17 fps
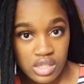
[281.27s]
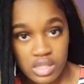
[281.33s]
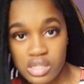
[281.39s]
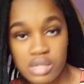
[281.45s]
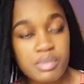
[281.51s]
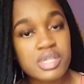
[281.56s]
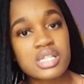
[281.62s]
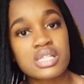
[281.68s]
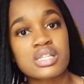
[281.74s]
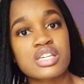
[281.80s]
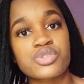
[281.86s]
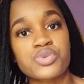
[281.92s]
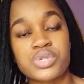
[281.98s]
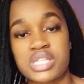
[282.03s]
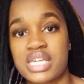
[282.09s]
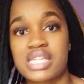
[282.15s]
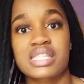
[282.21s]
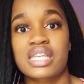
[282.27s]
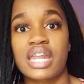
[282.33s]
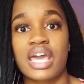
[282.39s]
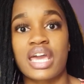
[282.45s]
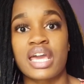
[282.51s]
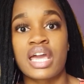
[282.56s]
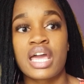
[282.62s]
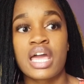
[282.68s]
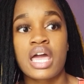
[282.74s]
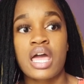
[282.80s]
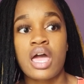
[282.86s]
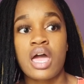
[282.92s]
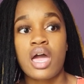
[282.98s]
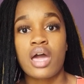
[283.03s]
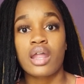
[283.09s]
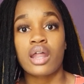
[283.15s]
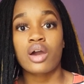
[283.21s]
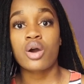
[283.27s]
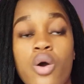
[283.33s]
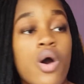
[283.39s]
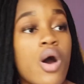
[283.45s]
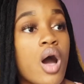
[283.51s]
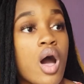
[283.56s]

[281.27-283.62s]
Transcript: The semester test was yesterday." And I go,